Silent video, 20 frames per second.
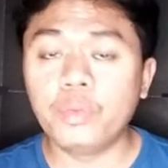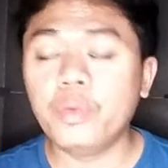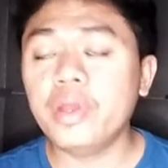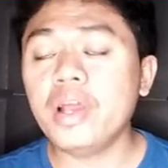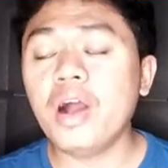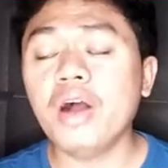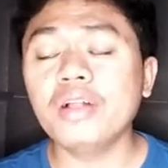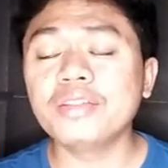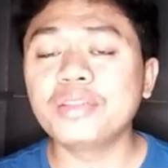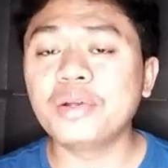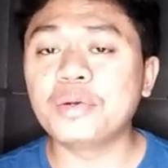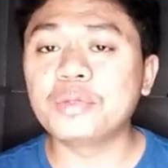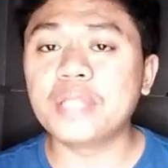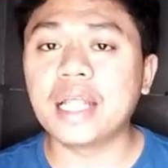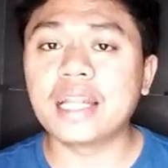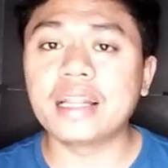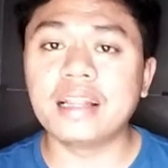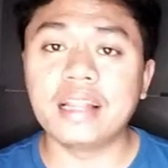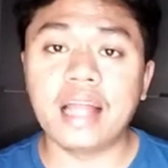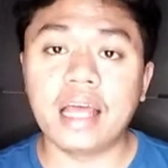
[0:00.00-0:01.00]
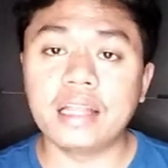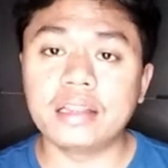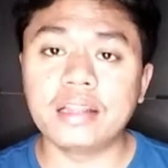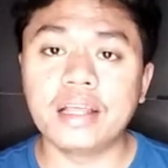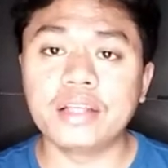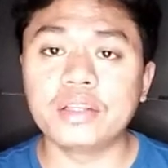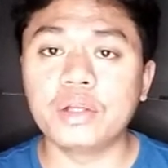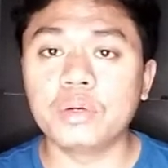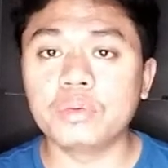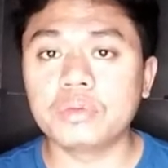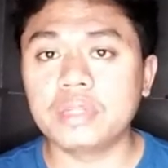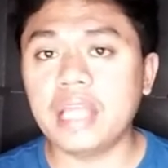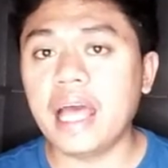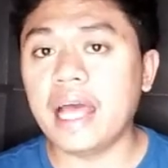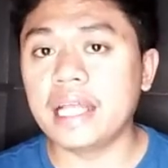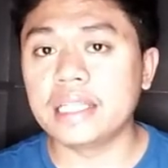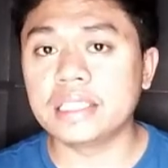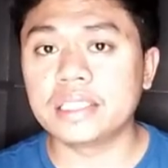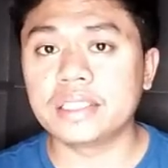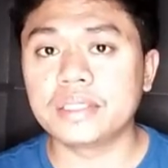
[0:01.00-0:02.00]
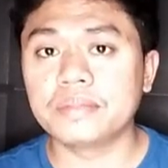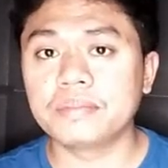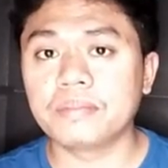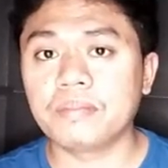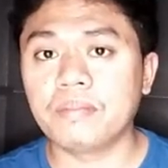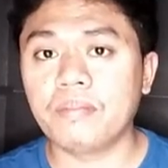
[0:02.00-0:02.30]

We all know that lightning don't dance.